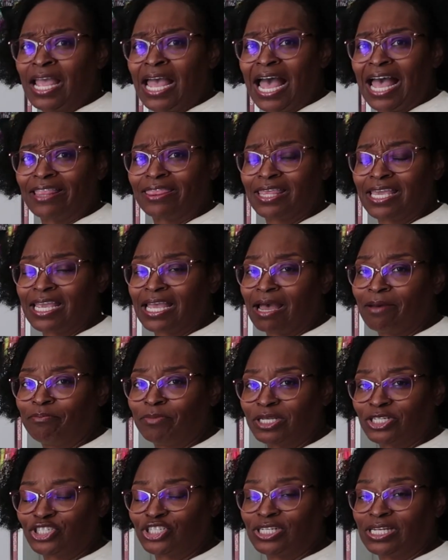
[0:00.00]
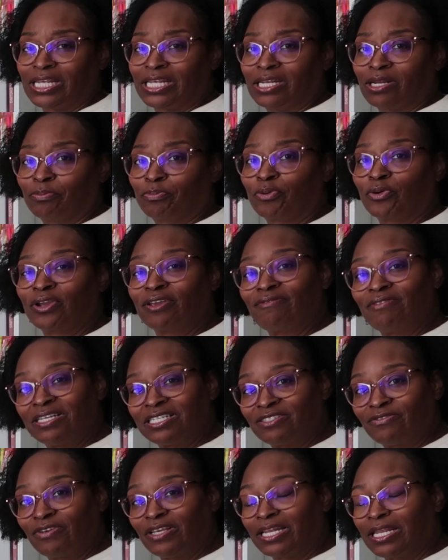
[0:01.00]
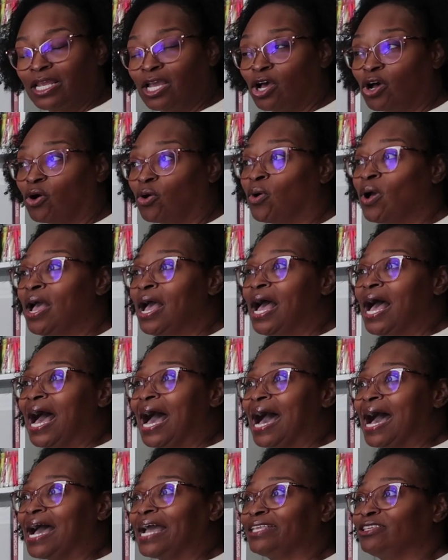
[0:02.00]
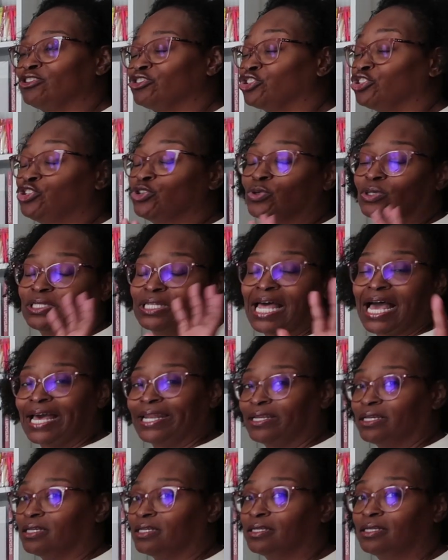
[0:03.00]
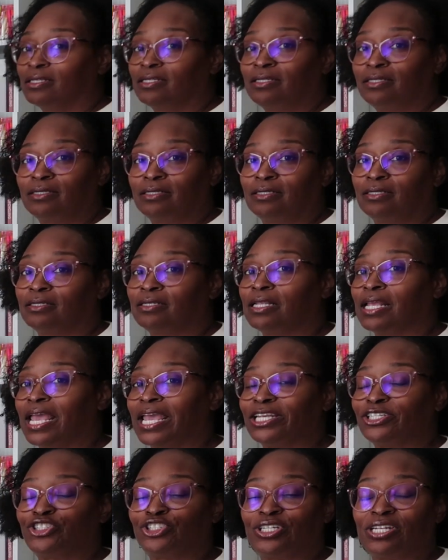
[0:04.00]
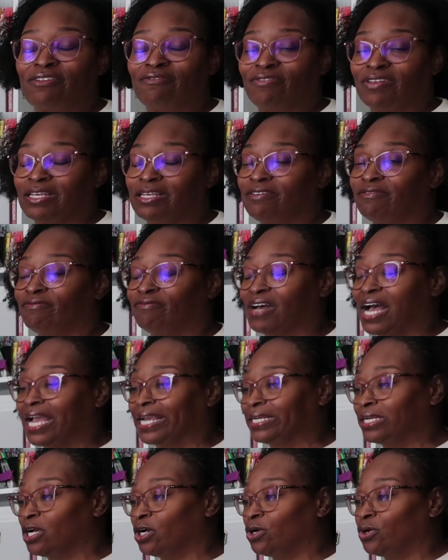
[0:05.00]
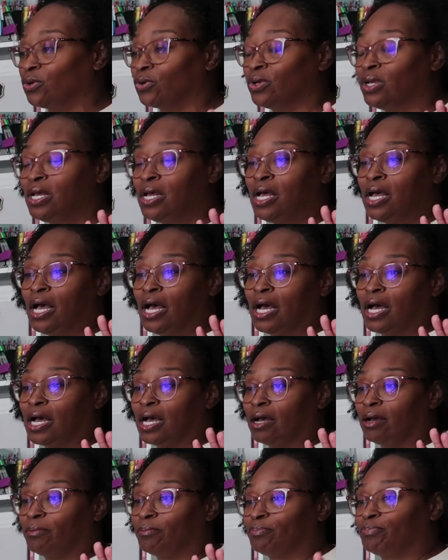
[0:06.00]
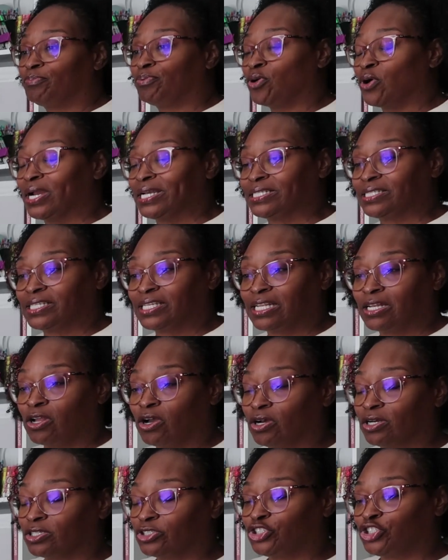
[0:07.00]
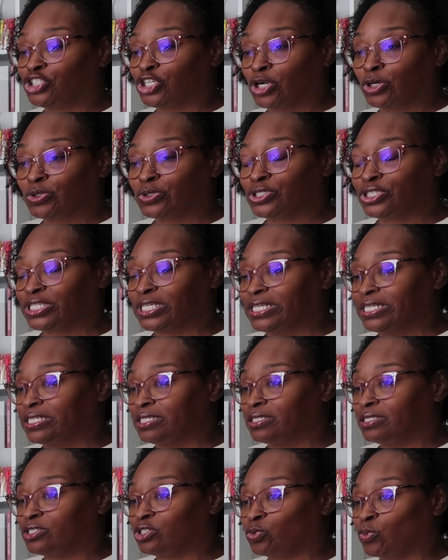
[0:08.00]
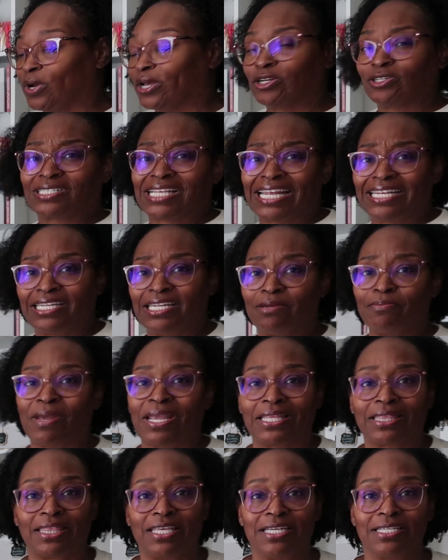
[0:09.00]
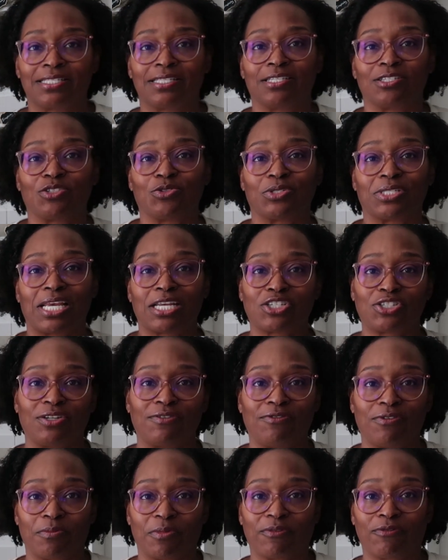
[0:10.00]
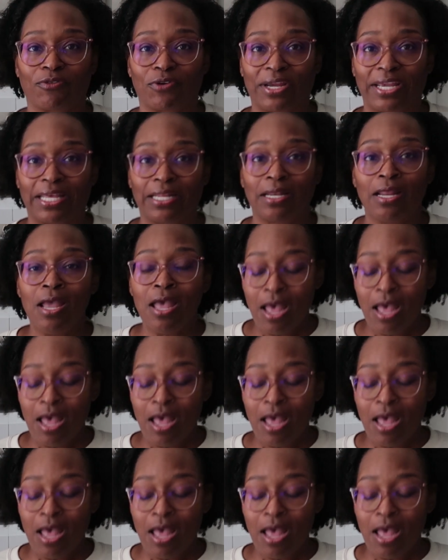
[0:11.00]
I think I mentioned in a previous video, I used to do a lot of HTV vinyl pressing on shirts and sweaters. I didn't make this. This was actually from a friend.